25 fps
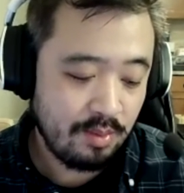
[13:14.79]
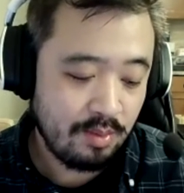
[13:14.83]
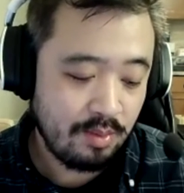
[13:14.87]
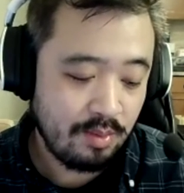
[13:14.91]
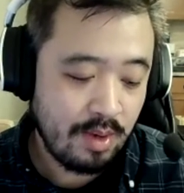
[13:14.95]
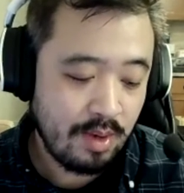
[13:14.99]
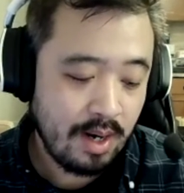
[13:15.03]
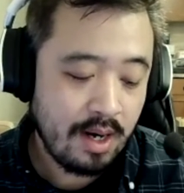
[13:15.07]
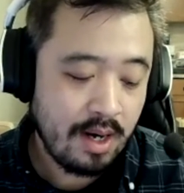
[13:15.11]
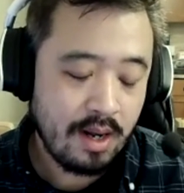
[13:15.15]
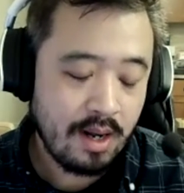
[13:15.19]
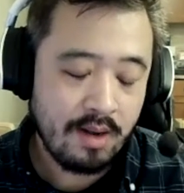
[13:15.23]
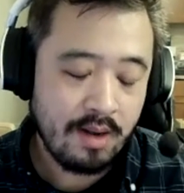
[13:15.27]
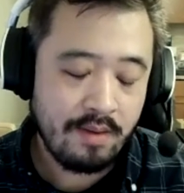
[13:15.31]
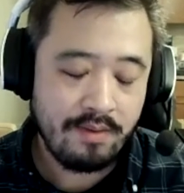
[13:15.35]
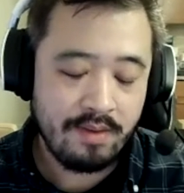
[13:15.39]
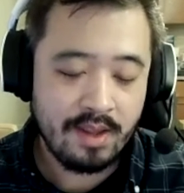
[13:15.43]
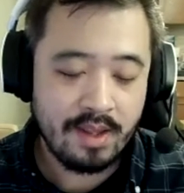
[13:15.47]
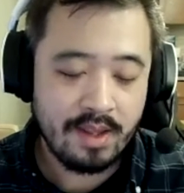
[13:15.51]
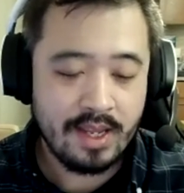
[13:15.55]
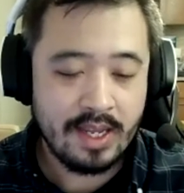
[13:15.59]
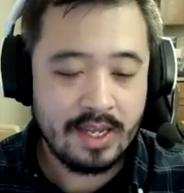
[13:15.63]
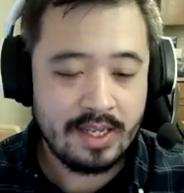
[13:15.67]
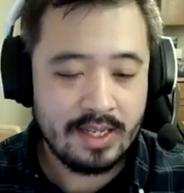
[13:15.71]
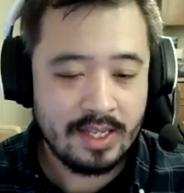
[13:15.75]
right off the
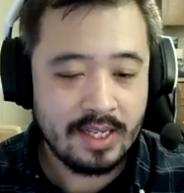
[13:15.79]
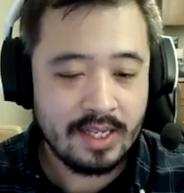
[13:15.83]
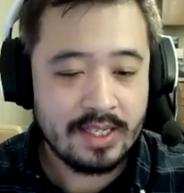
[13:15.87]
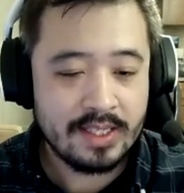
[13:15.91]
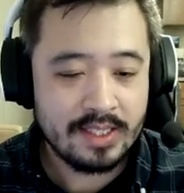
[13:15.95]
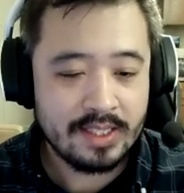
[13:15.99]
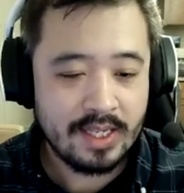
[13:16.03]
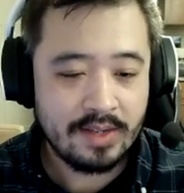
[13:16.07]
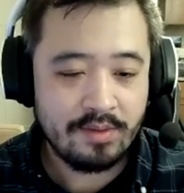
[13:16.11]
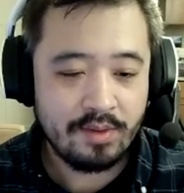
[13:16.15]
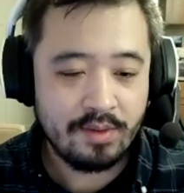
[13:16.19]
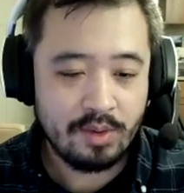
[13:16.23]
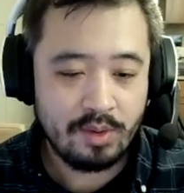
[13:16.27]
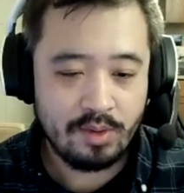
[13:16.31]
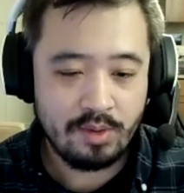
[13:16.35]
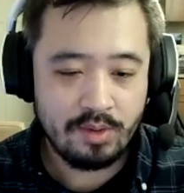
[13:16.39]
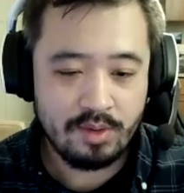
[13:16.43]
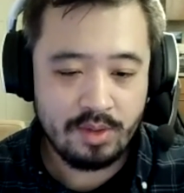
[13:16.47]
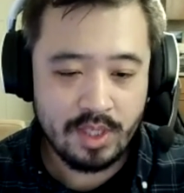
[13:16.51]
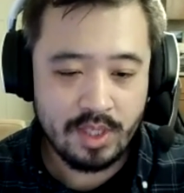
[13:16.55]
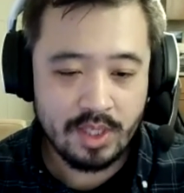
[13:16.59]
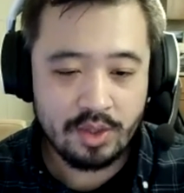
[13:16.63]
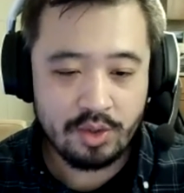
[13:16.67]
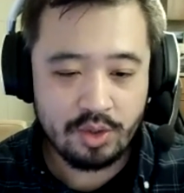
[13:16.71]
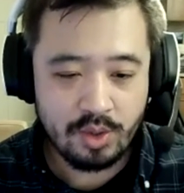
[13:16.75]
gate like several
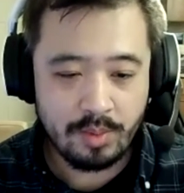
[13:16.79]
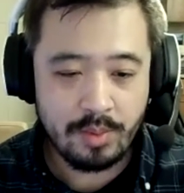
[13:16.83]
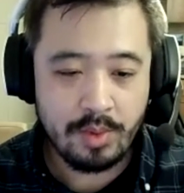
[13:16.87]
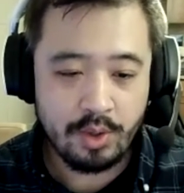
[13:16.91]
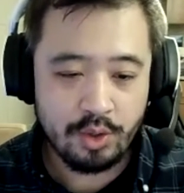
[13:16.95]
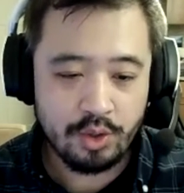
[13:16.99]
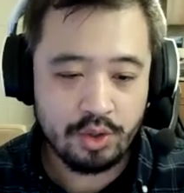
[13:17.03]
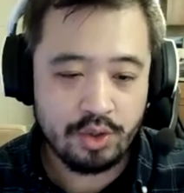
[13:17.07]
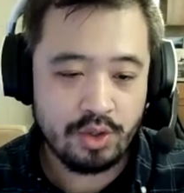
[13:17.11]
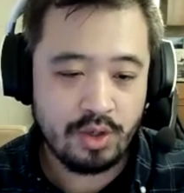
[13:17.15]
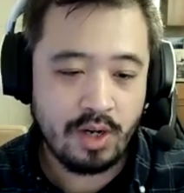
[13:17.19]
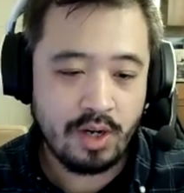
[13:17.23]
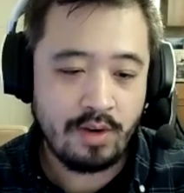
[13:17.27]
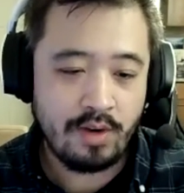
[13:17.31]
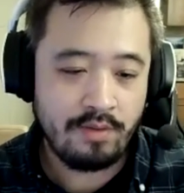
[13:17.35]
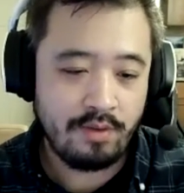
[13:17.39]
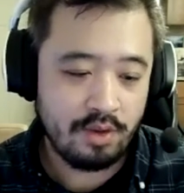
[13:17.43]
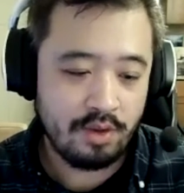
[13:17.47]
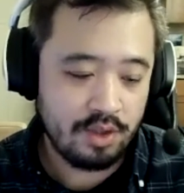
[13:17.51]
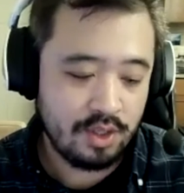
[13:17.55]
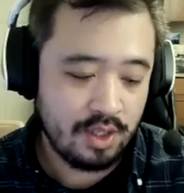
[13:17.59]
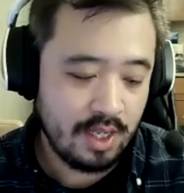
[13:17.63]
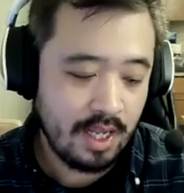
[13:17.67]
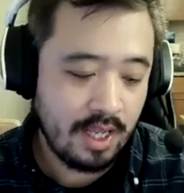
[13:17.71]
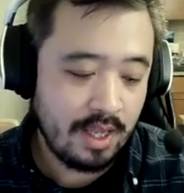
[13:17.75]
distribution
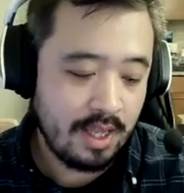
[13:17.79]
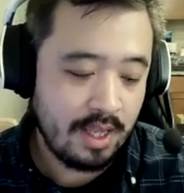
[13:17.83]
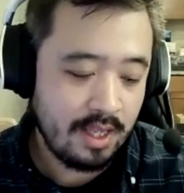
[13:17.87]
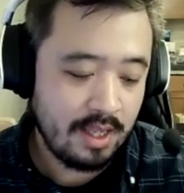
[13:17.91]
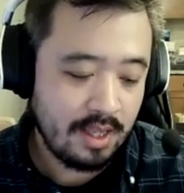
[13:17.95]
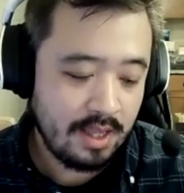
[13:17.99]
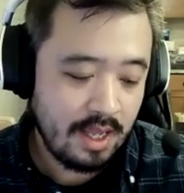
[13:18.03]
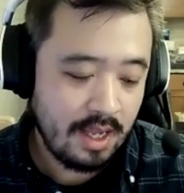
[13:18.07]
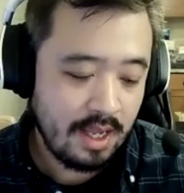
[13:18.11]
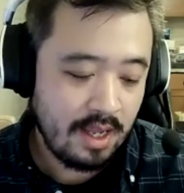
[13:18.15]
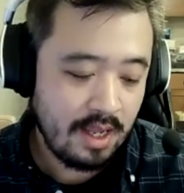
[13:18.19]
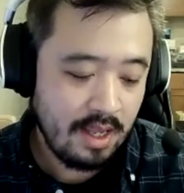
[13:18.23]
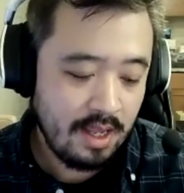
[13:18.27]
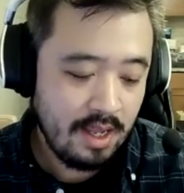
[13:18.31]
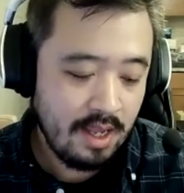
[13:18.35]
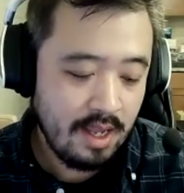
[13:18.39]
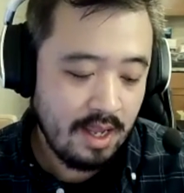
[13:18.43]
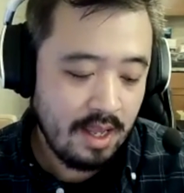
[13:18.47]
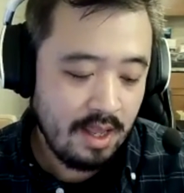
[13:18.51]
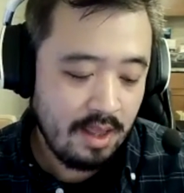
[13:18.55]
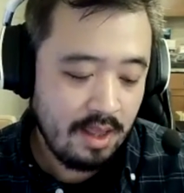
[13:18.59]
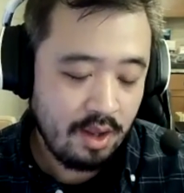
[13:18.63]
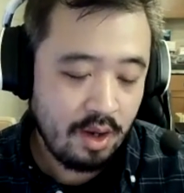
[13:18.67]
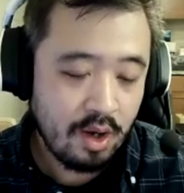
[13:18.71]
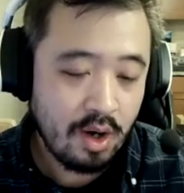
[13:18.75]
offers, and I think
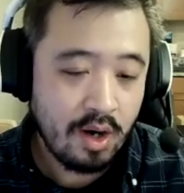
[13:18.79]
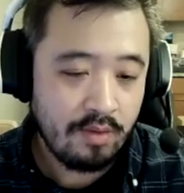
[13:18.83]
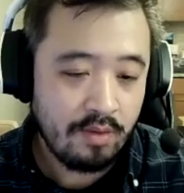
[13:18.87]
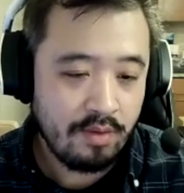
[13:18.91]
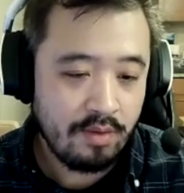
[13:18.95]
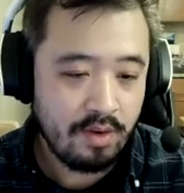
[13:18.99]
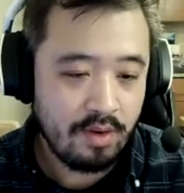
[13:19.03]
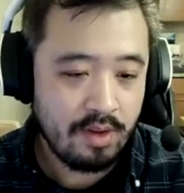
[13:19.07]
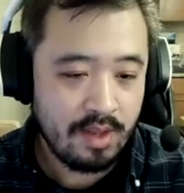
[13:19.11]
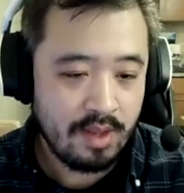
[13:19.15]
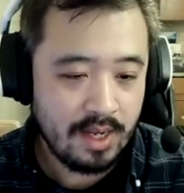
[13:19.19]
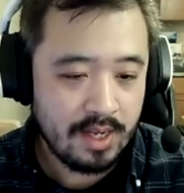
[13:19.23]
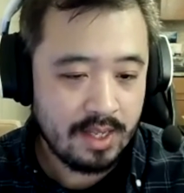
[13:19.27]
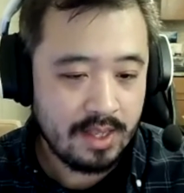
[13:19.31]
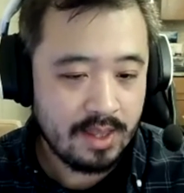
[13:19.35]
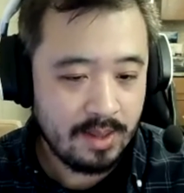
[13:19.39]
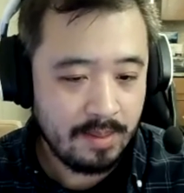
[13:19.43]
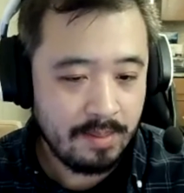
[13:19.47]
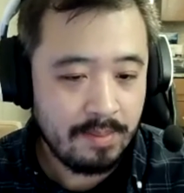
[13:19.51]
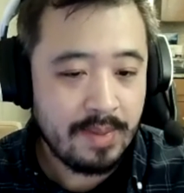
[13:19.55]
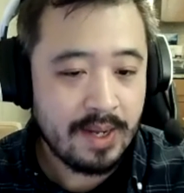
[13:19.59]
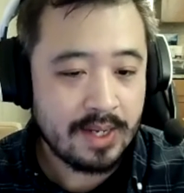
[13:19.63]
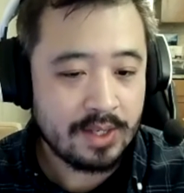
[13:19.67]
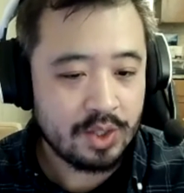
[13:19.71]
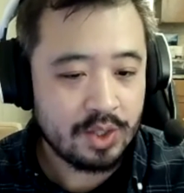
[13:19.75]
they offered like the
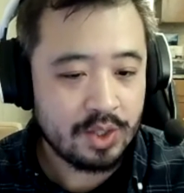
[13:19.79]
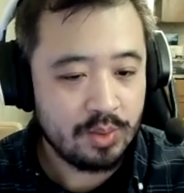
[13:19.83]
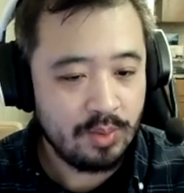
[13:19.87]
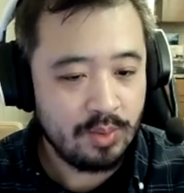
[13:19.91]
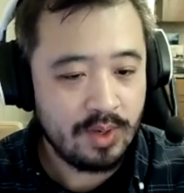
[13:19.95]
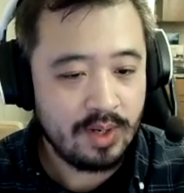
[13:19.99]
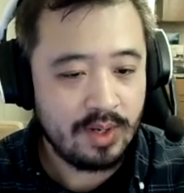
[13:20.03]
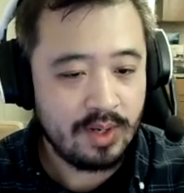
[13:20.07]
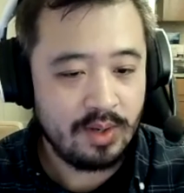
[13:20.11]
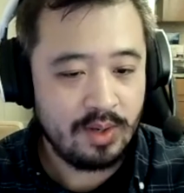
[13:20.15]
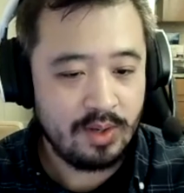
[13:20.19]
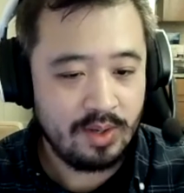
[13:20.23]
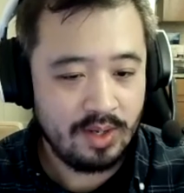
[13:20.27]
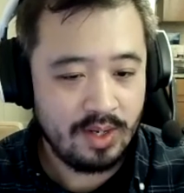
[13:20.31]
best one